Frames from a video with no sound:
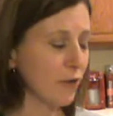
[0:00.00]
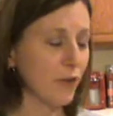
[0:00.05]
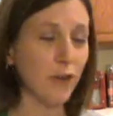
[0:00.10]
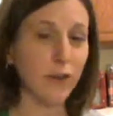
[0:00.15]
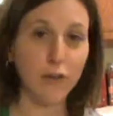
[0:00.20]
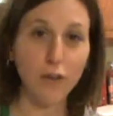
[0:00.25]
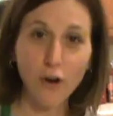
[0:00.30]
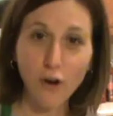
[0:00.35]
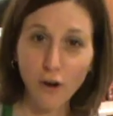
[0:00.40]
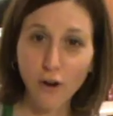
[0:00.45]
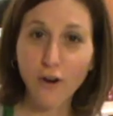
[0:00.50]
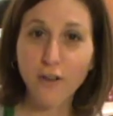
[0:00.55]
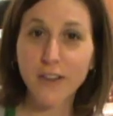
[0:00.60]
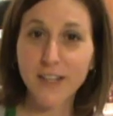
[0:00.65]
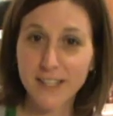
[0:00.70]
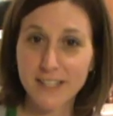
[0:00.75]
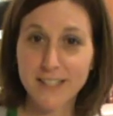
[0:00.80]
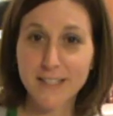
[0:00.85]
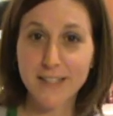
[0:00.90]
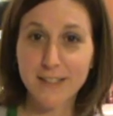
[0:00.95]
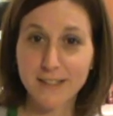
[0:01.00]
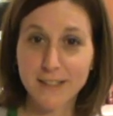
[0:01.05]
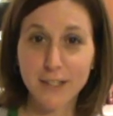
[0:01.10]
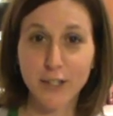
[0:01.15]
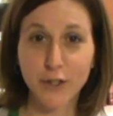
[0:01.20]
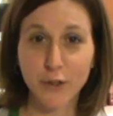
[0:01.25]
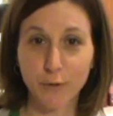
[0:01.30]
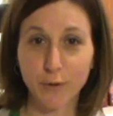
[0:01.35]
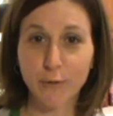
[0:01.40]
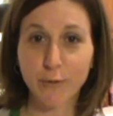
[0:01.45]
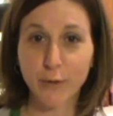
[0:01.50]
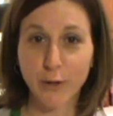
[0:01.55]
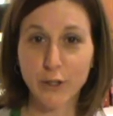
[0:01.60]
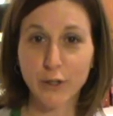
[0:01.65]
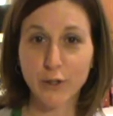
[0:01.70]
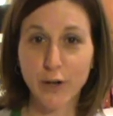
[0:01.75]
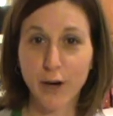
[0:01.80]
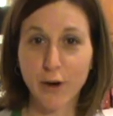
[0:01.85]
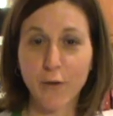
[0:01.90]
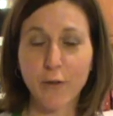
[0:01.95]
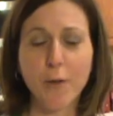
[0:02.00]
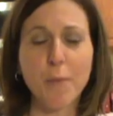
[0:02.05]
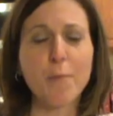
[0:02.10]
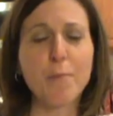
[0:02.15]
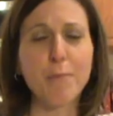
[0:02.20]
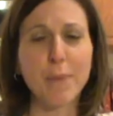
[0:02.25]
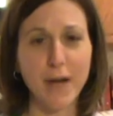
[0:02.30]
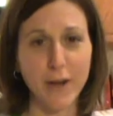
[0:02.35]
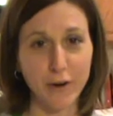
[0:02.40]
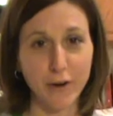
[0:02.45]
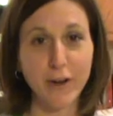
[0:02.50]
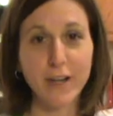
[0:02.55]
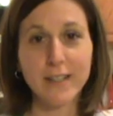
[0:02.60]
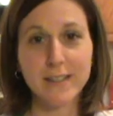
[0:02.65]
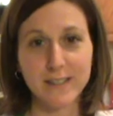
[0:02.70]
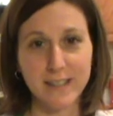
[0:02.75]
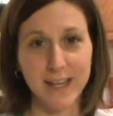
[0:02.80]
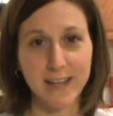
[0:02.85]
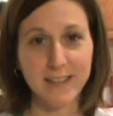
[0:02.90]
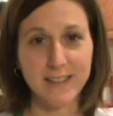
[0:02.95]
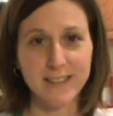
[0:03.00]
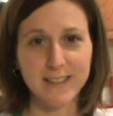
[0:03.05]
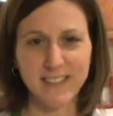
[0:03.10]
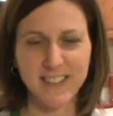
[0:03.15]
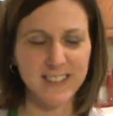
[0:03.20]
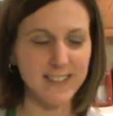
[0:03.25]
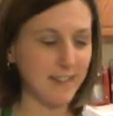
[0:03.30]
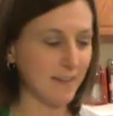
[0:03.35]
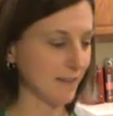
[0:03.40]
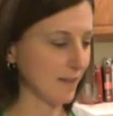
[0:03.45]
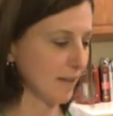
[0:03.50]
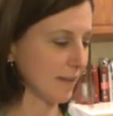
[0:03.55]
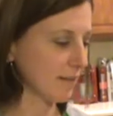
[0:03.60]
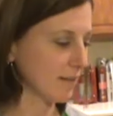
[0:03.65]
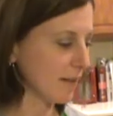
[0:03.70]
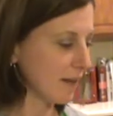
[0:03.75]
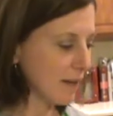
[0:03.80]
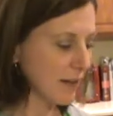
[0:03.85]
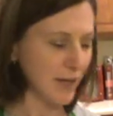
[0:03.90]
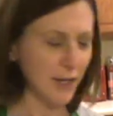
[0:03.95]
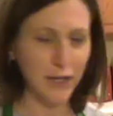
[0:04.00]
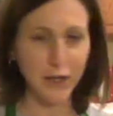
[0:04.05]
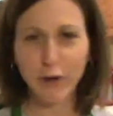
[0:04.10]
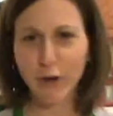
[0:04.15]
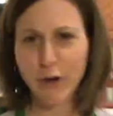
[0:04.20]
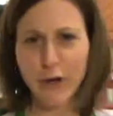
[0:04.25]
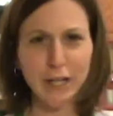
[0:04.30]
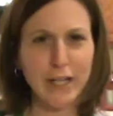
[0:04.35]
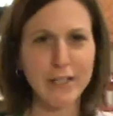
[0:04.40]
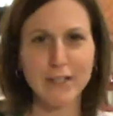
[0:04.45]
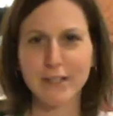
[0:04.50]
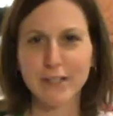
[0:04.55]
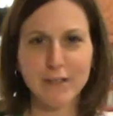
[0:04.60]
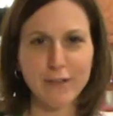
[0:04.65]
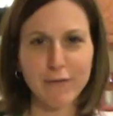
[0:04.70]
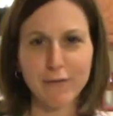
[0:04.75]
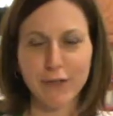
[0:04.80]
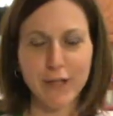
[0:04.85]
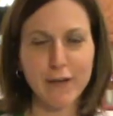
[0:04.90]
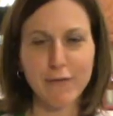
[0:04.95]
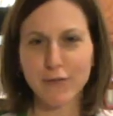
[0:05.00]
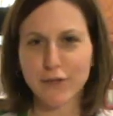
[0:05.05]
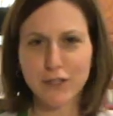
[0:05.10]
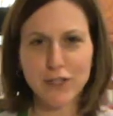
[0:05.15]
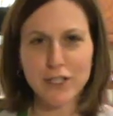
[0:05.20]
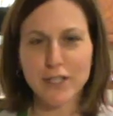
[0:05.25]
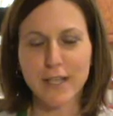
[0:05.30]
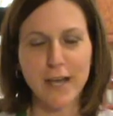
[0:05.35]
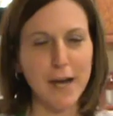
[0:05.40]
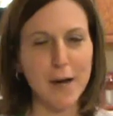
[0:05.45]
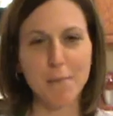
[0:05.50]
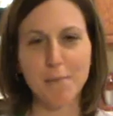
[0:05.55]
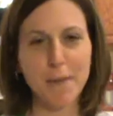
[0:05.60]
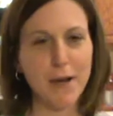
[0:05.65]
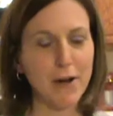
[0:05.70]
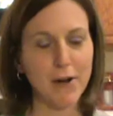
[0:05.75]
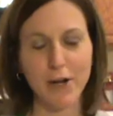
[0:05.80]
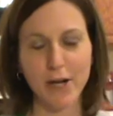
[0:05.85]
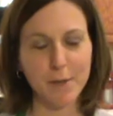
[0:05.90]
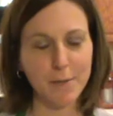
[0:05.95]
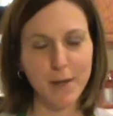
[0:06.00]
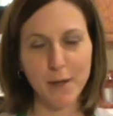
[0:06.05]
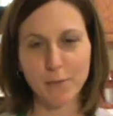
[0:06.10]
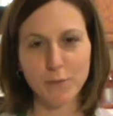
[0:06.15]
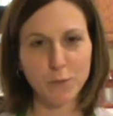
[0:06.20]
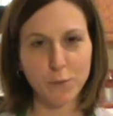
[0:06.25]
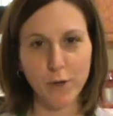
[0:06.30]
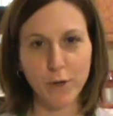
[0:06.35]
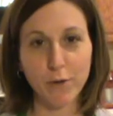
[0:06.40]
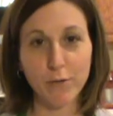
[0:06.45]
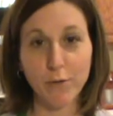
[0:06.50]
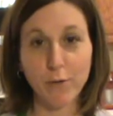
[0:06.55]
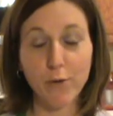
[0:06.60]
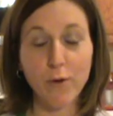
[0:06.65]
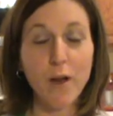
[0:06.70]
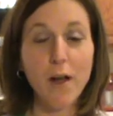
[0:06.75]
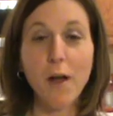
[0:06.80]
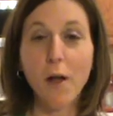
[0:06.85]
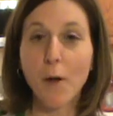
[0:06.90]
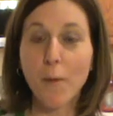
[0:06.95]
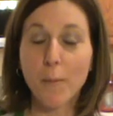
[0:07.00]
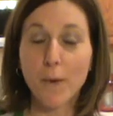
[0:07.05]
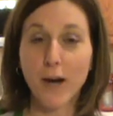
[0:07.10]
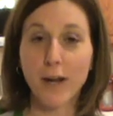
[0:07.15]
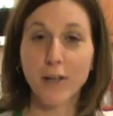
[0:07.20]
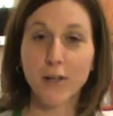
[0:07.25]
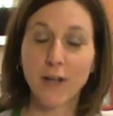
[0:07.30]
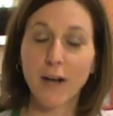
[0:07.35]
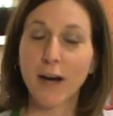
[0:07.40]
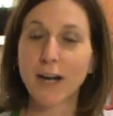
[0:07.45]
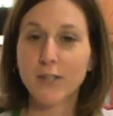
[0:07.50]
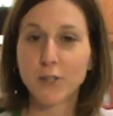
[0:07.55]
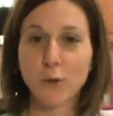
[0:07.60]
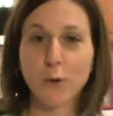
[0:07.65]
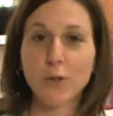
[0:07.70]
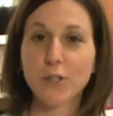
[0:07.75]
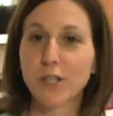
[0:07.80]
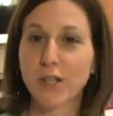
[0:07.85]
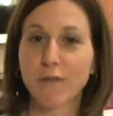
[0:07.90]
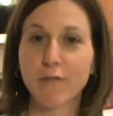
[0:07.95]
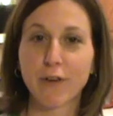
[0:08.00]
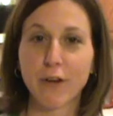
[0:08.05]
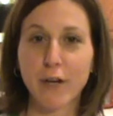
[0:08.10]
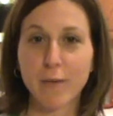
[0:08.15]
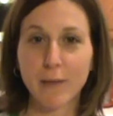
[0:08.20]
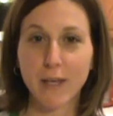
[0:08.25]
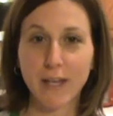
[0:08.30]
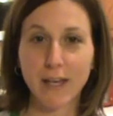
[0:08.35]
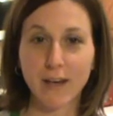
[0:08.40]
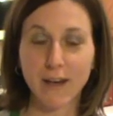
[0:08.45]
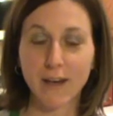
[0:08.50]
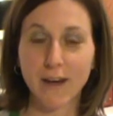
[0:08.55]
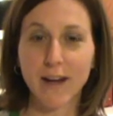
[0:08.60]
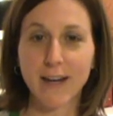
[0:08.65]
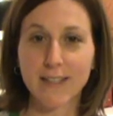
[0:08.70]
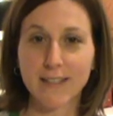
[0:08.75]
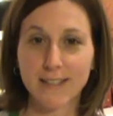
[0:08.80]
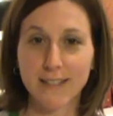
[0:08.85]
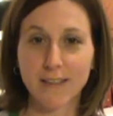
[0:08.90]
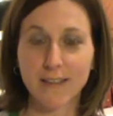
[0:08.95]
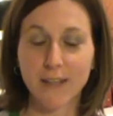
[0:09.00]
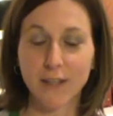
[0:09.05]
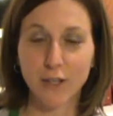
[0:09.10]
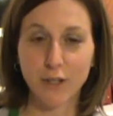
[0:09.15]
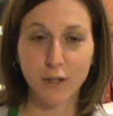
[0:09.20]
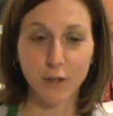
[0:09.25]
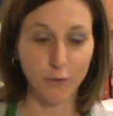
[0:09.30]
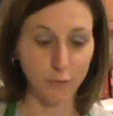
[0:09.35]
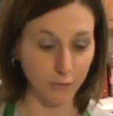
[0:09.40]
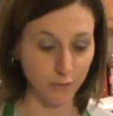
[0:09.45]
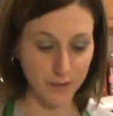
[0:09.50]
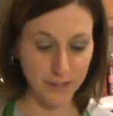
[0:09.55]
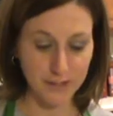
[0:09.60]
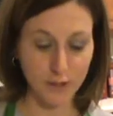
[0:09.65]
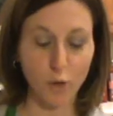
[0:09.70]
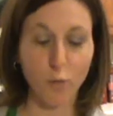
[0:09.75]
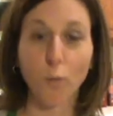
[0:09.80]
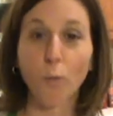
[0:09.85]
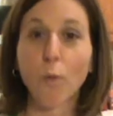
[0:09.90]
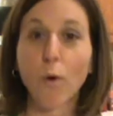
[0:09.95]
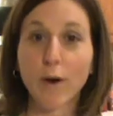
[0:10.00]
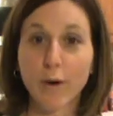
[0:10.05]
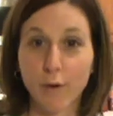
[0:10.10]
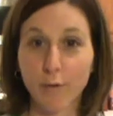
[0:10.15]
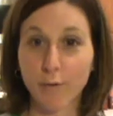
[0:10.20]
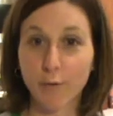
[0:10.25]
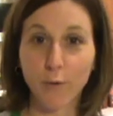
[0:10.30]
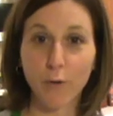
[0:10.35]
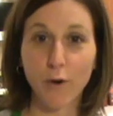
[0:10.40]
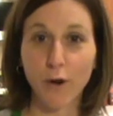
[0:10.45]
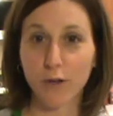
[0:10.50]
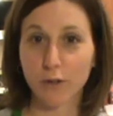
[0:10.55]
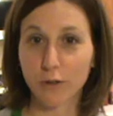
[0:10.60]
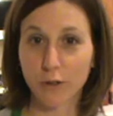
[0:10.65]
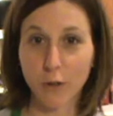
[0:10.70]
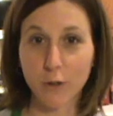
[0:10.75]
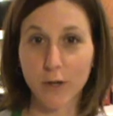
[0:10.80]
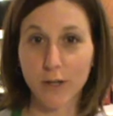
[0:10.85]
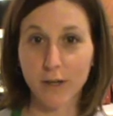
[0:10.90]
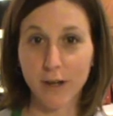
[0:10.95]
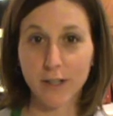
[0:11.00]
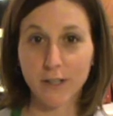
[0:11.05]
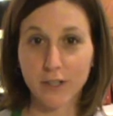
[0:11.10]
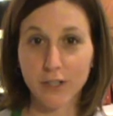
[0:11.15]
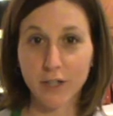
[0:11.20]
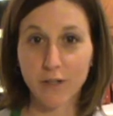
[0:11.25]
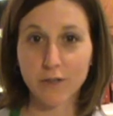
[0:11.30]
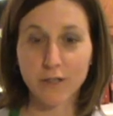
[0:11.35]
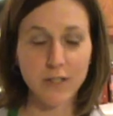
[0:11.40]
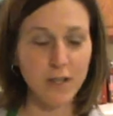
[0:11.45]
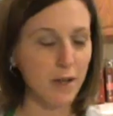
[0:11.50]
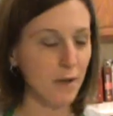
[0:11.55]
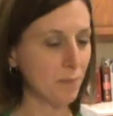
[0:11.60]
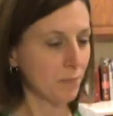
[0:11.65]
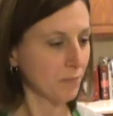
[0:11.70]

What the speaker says: The longer this sits in your refrigerator, the better it tastes. Because then the ingredients and the flavors just kind of marry and it becomes wonderful. But you know how I told you in the very beginning, I said that, these are wonderful on loaded nachos.